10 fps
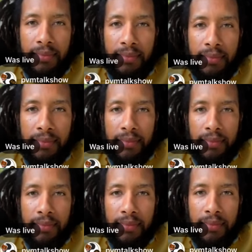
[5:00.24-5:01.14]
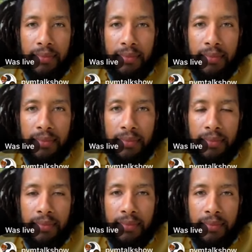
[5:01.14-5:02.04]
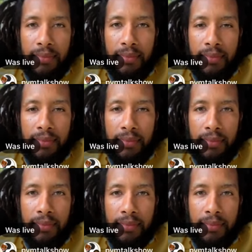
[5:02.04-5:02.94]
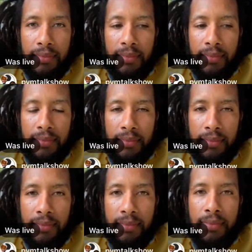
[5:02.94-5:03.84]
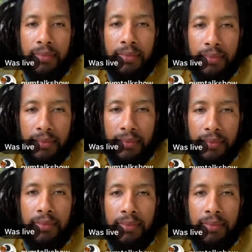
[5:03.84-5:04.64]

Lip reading: [no speech]